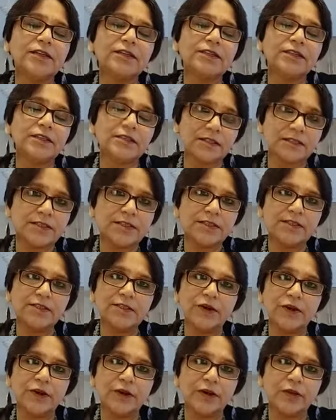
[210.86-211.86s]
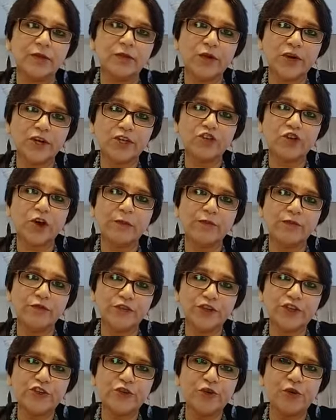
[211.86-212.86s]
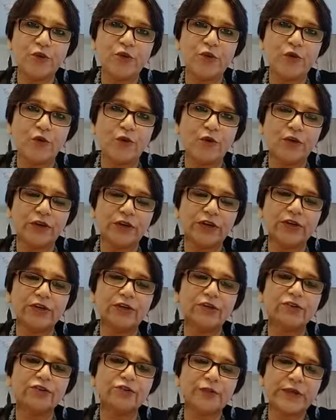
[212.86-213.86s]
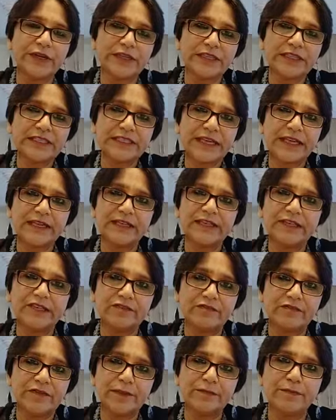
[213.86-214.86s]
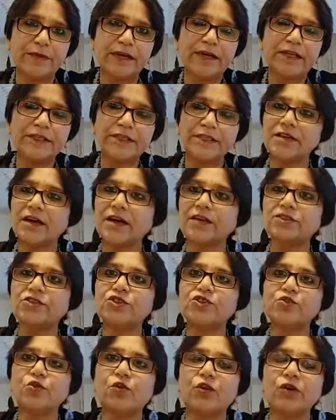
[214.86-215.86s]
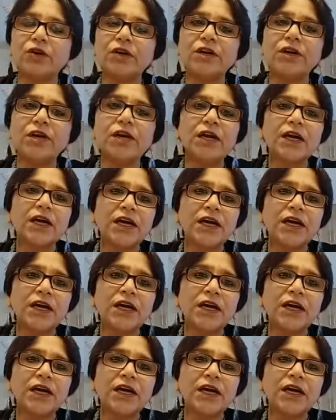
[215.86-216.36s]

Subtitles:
this workshop window on 22nd November. It starts on